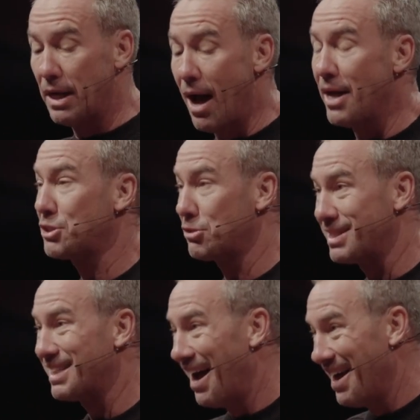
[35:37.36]

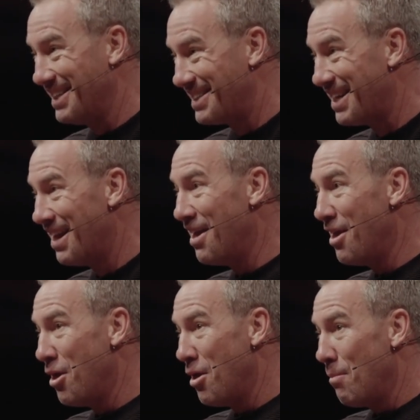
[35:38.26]
ostracized
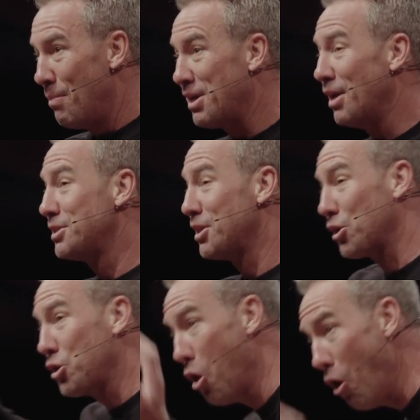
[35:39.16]
because their
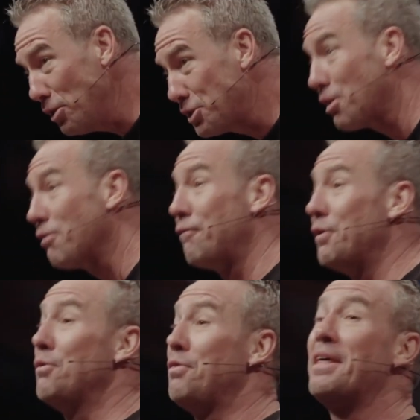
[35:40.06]
culture
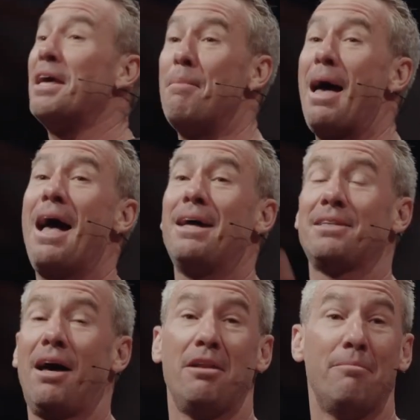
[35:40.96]
viewed them as
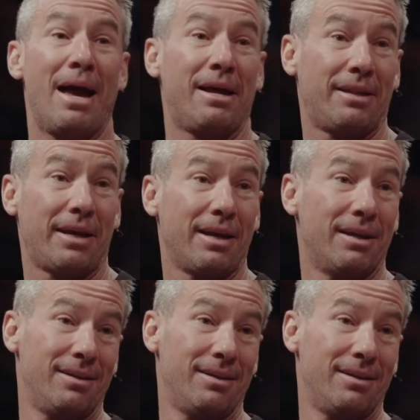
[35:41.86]
unmanly.